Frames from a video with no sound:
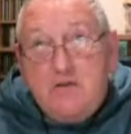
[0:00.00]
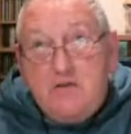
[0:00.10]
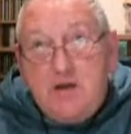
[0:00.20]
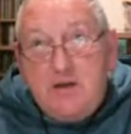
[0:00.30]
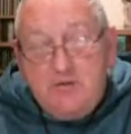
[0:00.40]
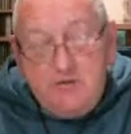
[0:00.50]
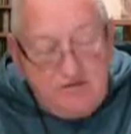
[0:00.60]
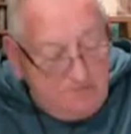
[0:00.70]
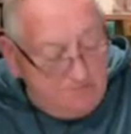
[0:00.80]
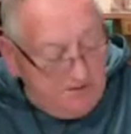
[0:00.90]
Thank you,
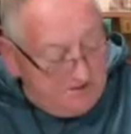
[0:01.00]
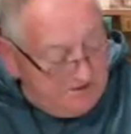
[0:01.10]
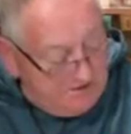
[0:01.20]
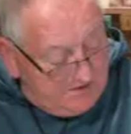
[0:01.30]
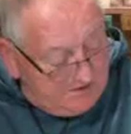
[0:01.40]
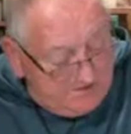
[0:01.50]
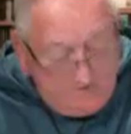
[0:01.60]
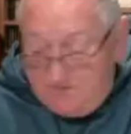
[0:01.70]
Saint Benedict.